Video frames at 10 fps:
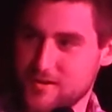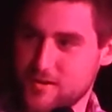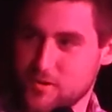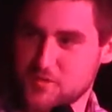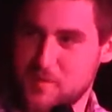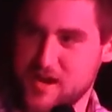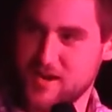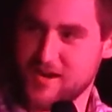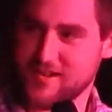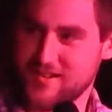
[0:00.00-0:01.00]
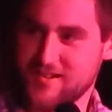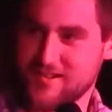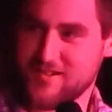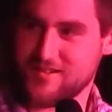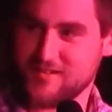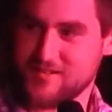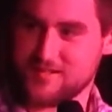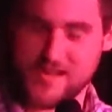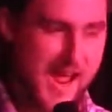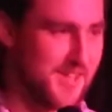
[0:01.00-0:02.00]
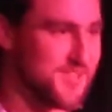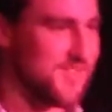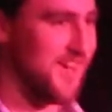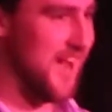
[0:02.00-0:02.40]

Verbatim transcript: Chris Bender. Yes. Yes, I